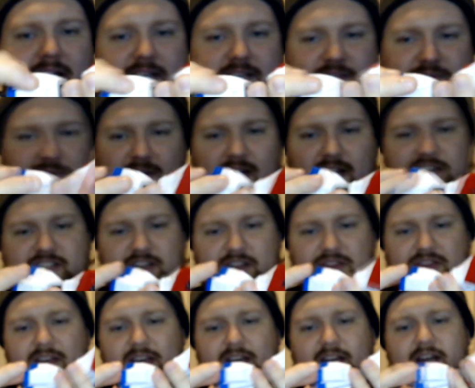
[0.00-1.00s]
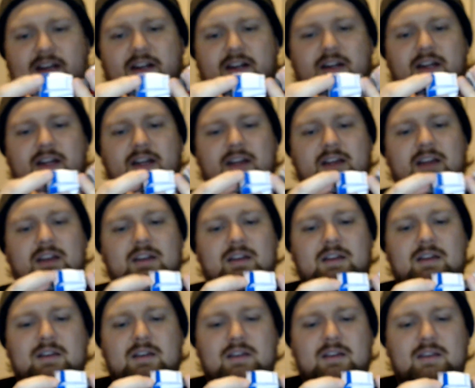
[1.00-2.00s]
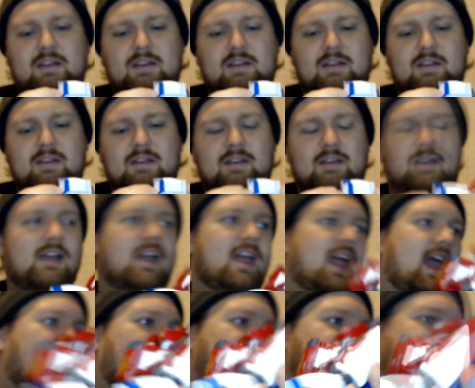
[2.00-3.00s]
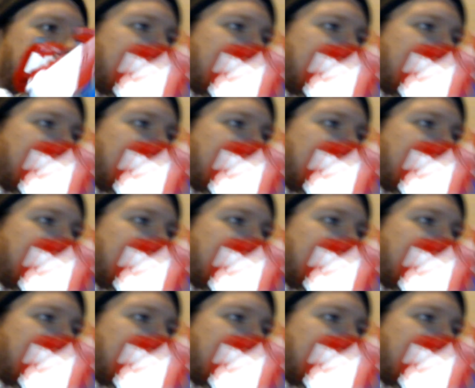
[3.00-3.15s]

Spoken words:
ratchet there. And he's got the